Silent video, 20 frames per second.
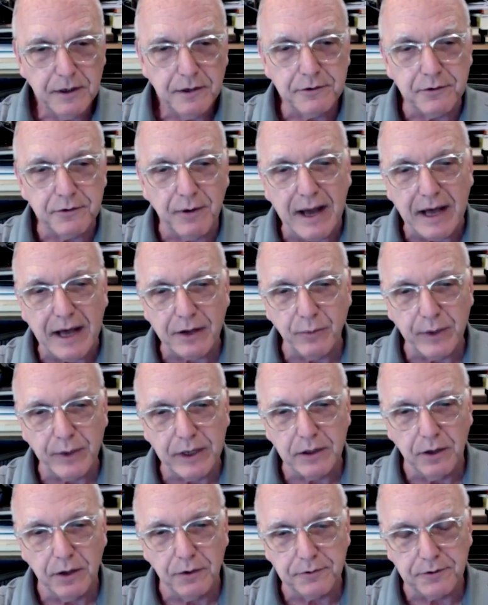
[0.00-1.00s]
So how do we
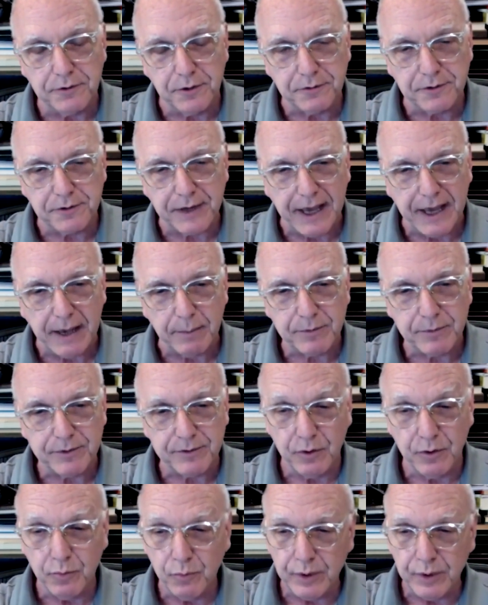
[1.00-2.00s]
close those gaps?
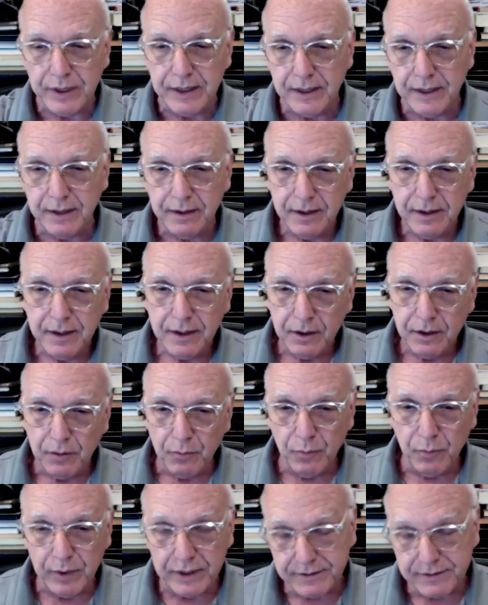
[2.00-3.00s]
So we
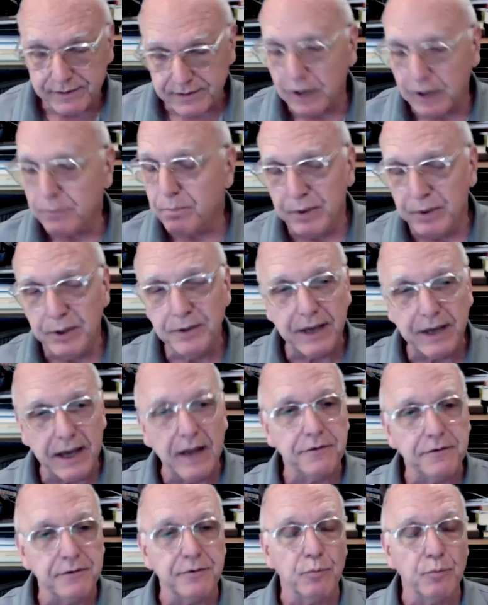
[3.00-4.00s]
start building
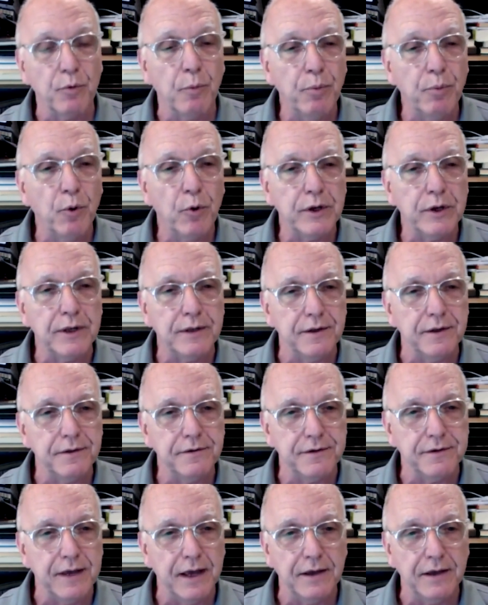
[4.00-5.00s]
out some reporting that
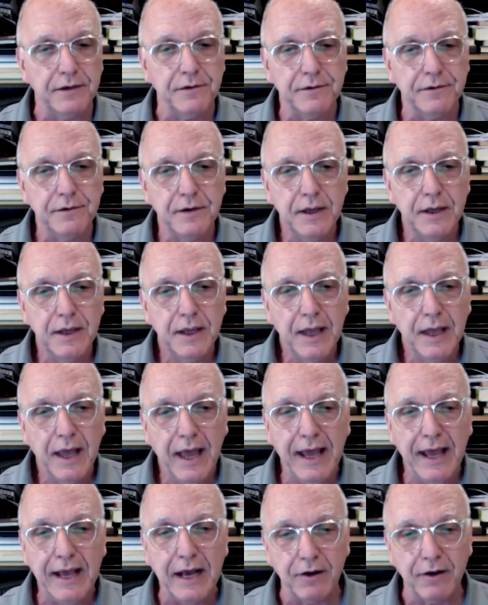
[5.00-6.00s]
says,
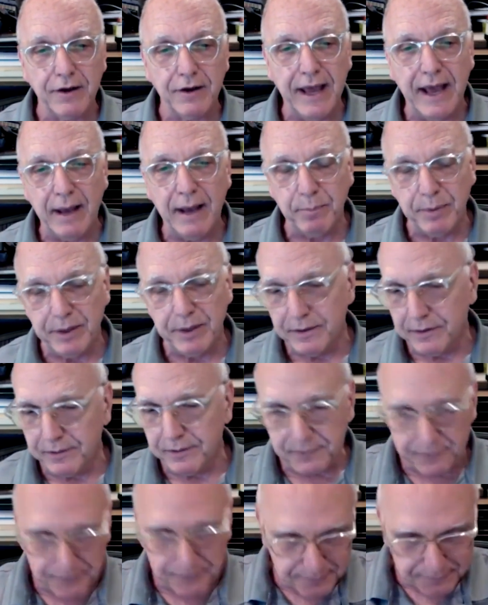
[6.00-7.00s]
hey, our gap
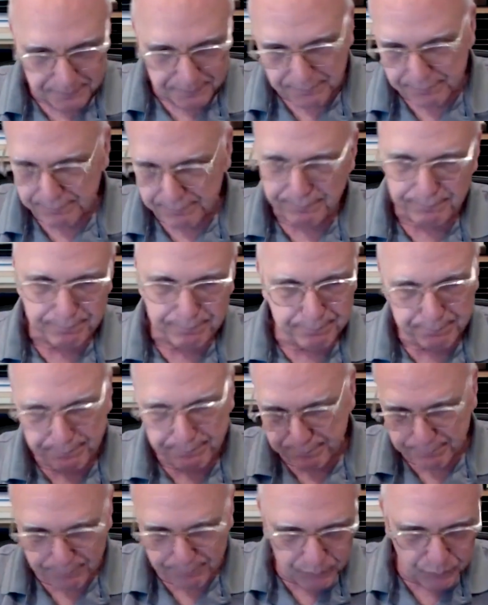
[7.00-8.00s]
is
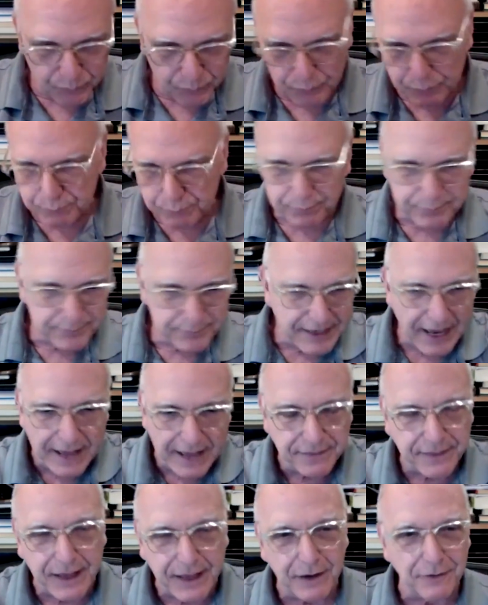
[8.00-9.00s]

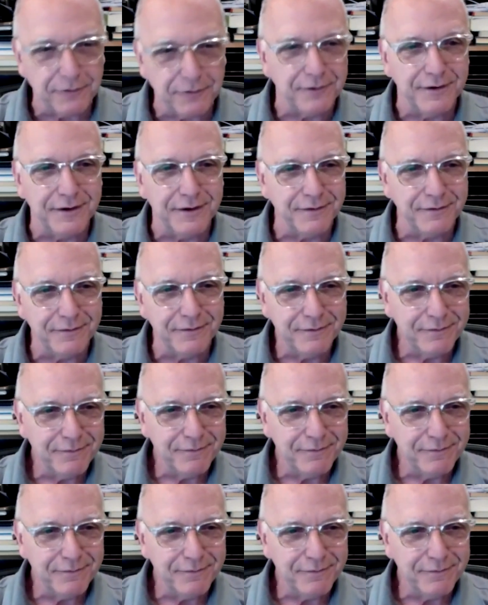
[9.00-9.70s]
10,000